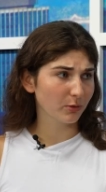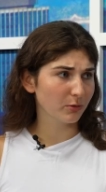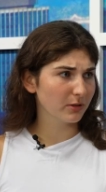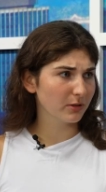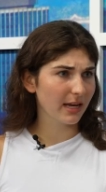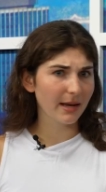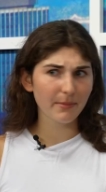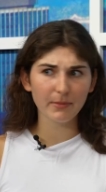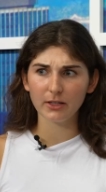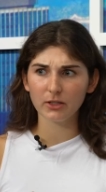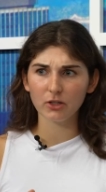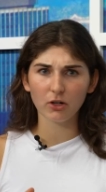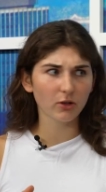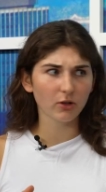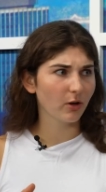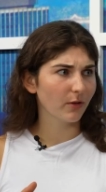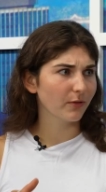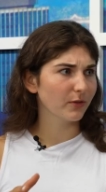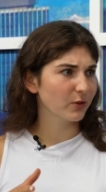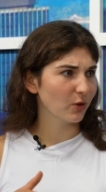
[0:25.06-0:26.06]
game, they started off
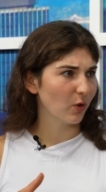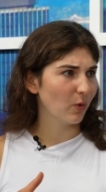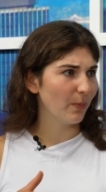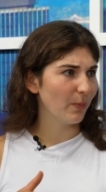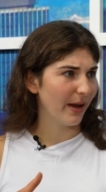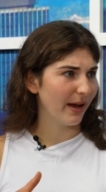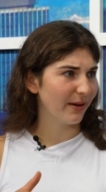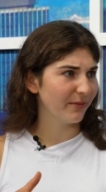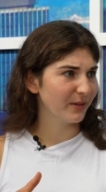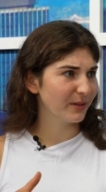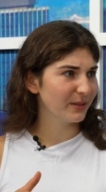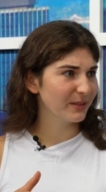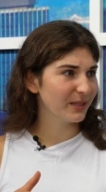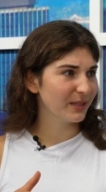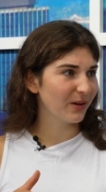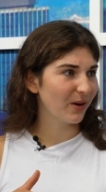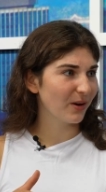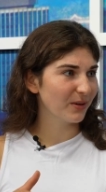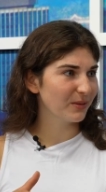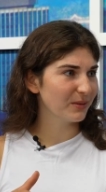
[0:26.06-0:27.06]
so bad versus the
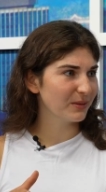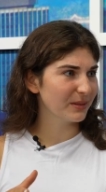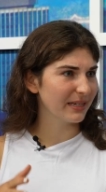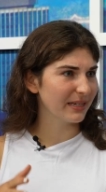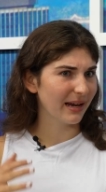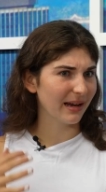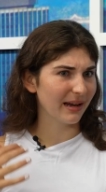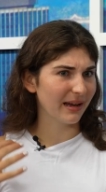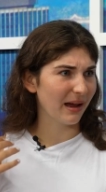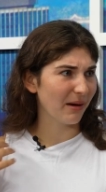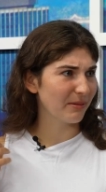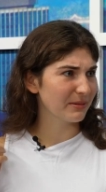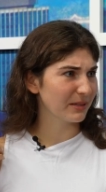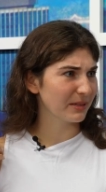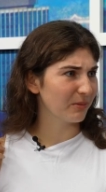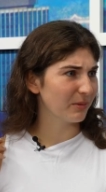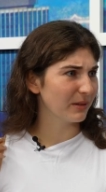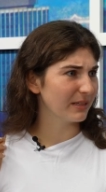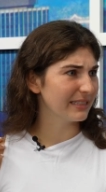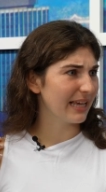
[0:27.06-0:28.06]
Cardinals so that I was like,
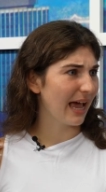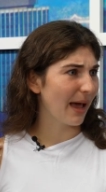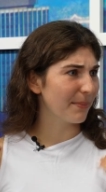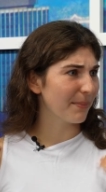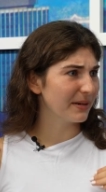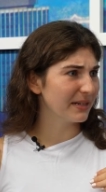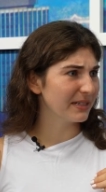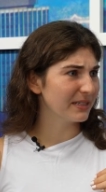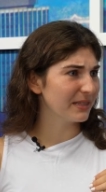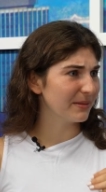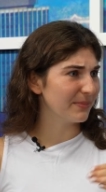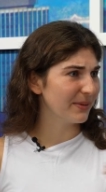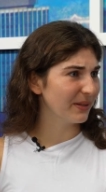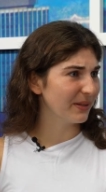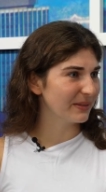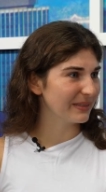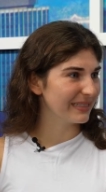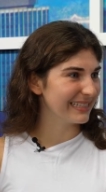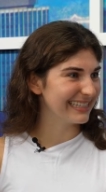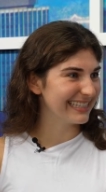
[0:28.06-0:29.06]
what is happening to the Bills
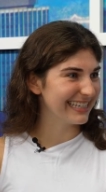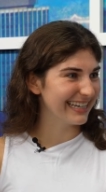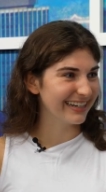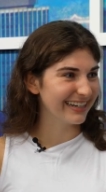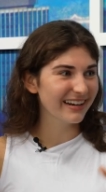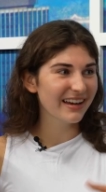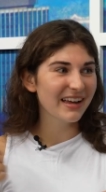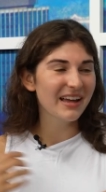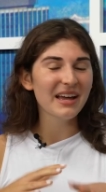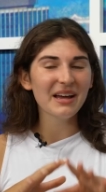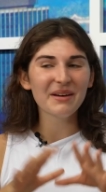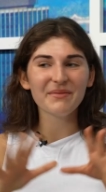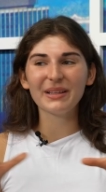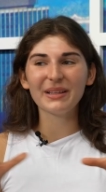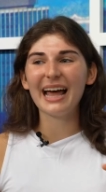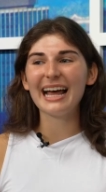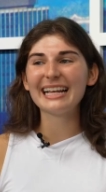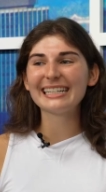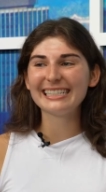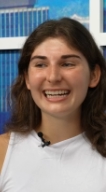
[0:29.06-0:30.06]
this year? But
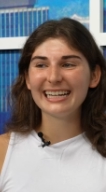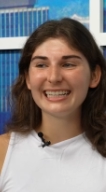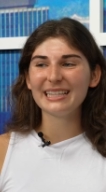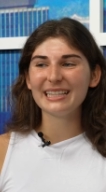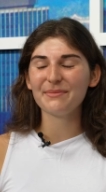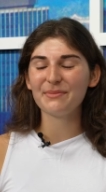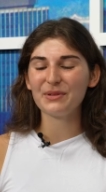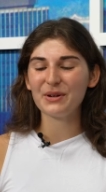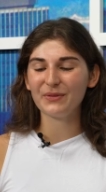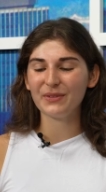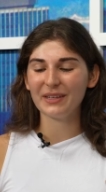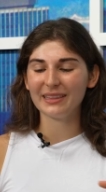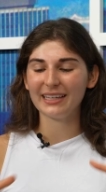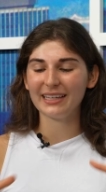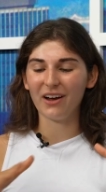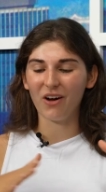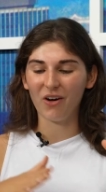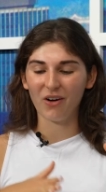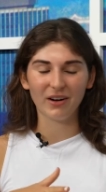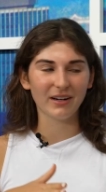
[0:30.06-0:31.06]
last night they proved that they
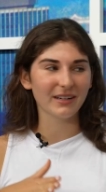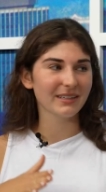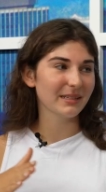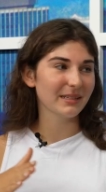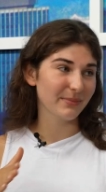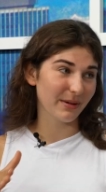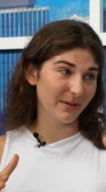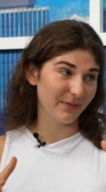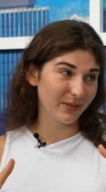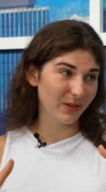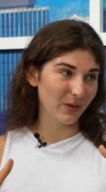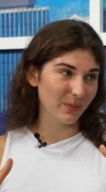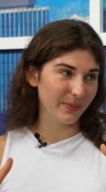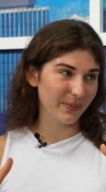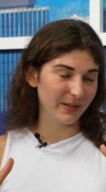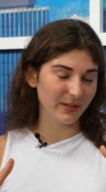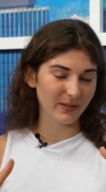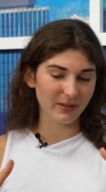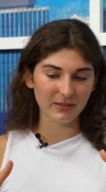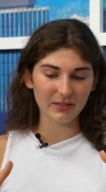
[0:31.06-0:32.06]
are the Buffalo
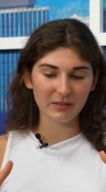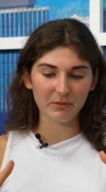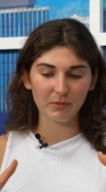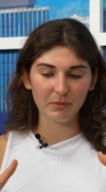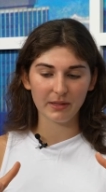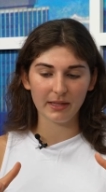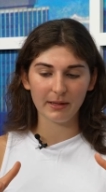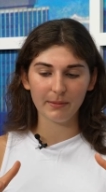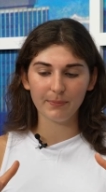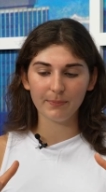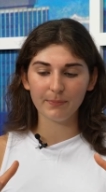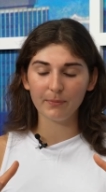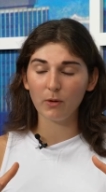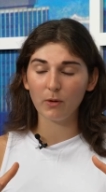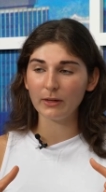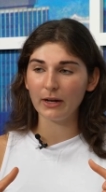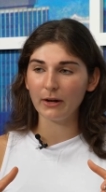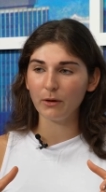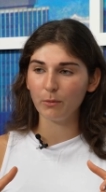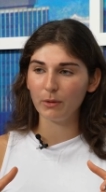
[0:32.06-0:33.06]
Bills when they pulled out
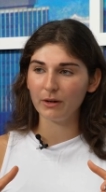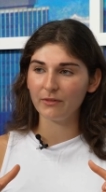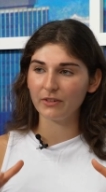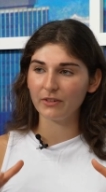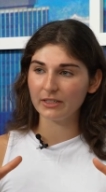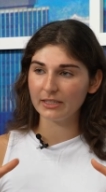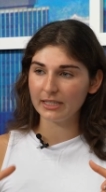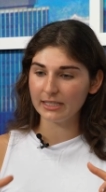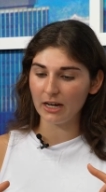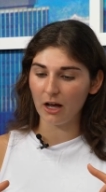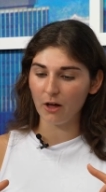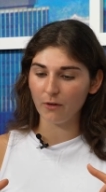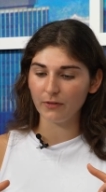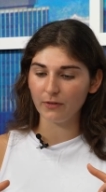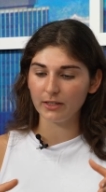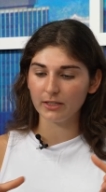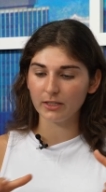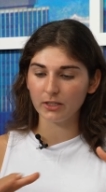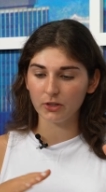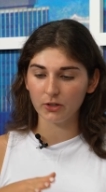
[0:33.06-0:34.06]
a win versus the
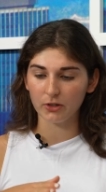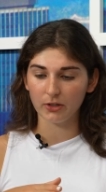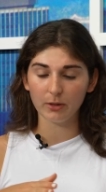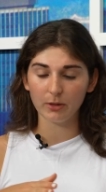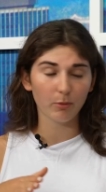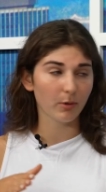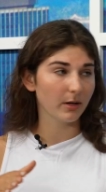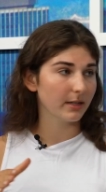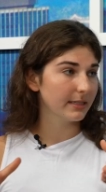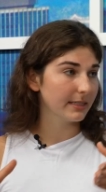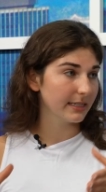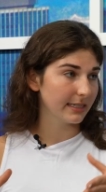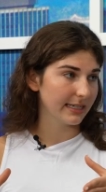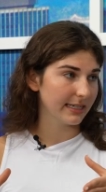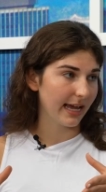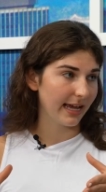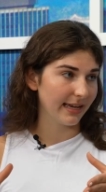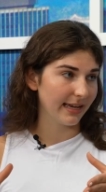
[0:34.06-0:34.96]
Dolphins 31 to 10.